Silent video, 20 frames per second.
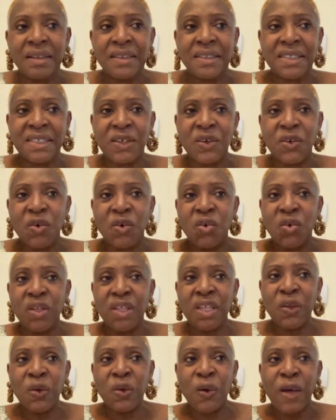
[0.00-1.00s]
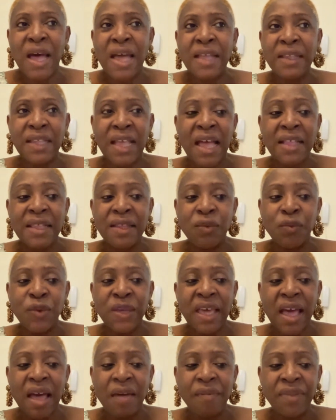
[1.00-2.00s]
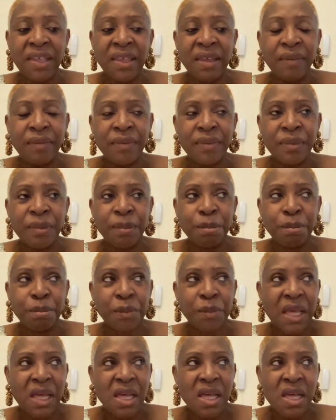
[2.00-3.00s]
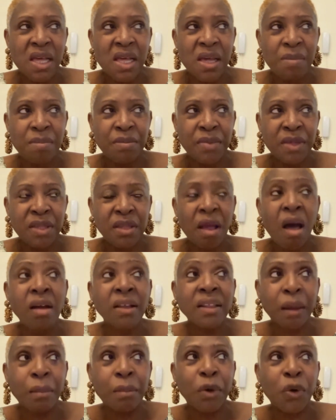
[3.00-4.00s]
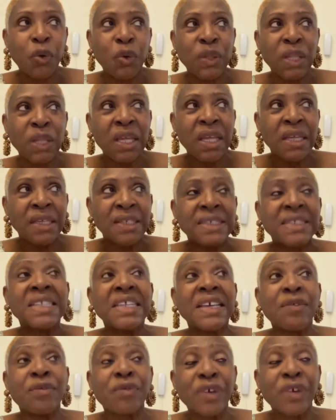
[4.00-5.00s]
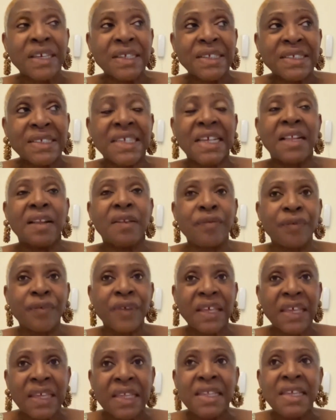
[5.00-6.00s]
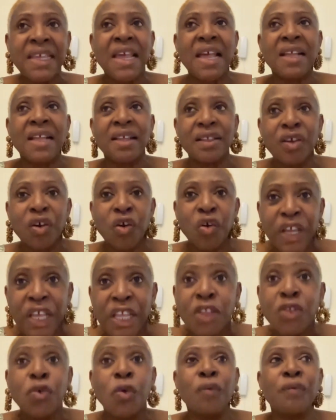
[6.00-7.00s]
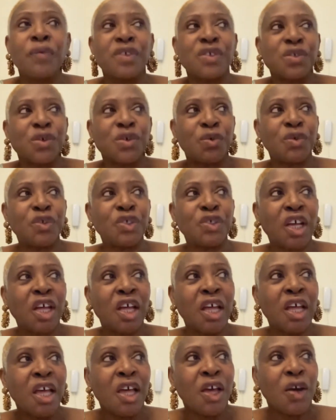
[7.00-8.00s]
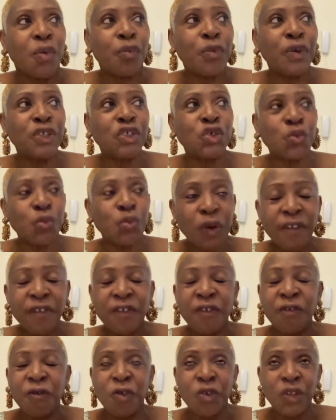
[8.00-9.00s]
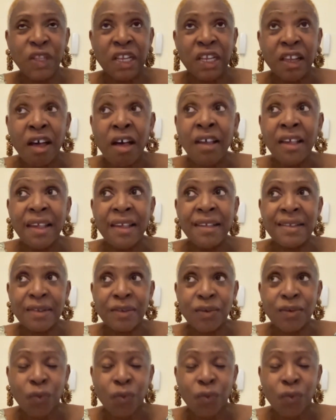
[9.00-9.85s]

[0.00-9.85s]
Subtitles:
So, and we haven't even talked about slavery itself in Canada or in Nova Scotia, which was for the longest